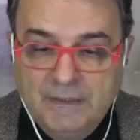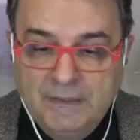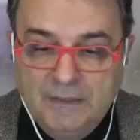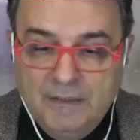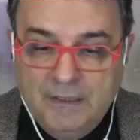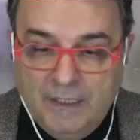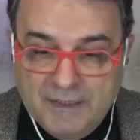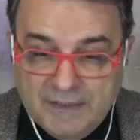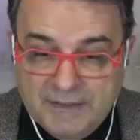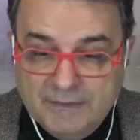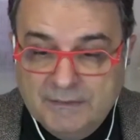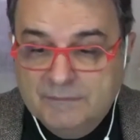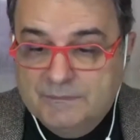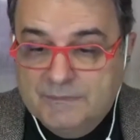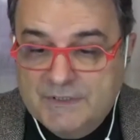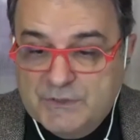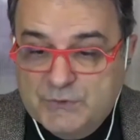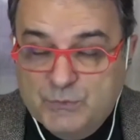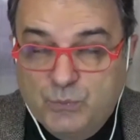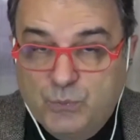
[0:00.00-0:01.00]

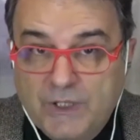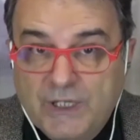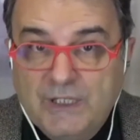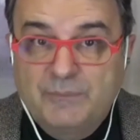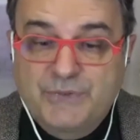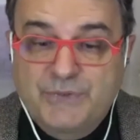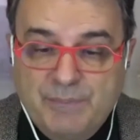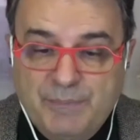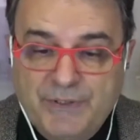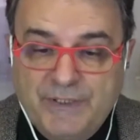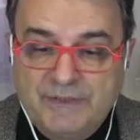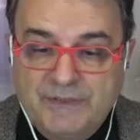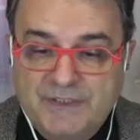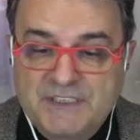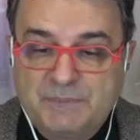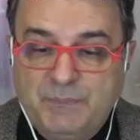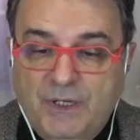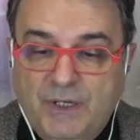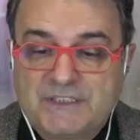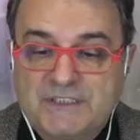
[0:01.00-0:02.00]
as well prepared
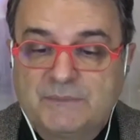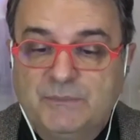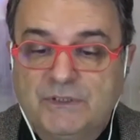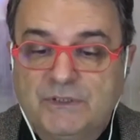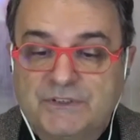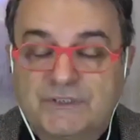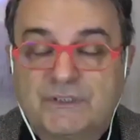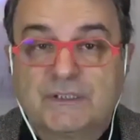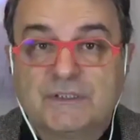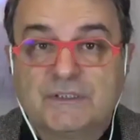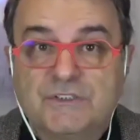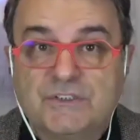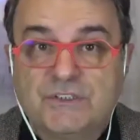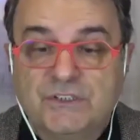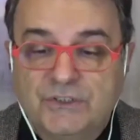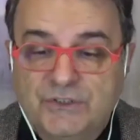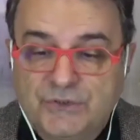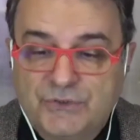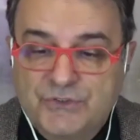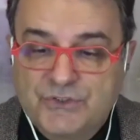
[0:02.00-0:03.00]
as possible to
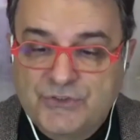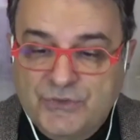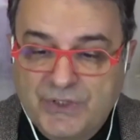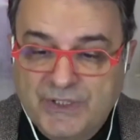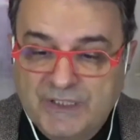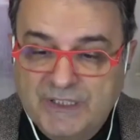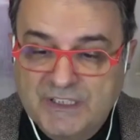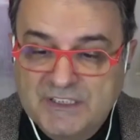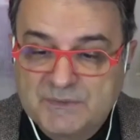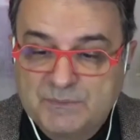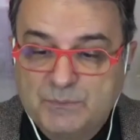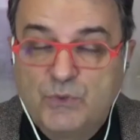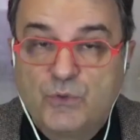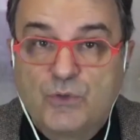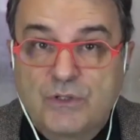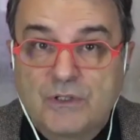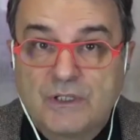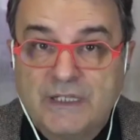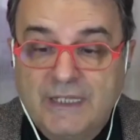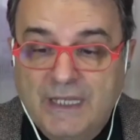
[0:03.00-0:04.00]
continue trading
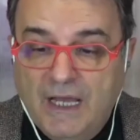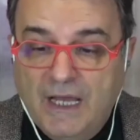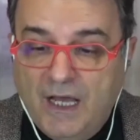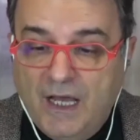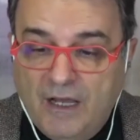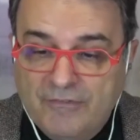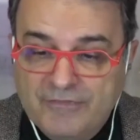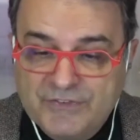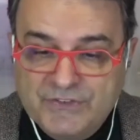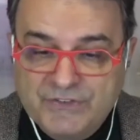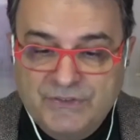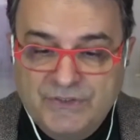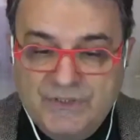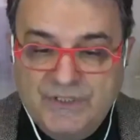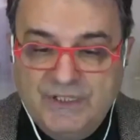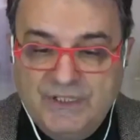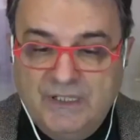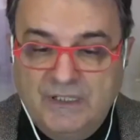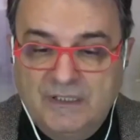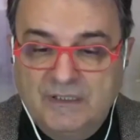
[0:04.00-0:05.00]
smoothly after
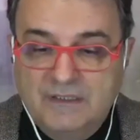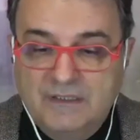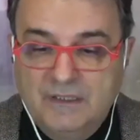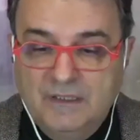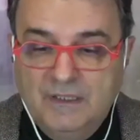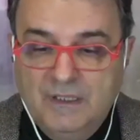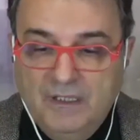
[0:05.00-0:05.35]
the end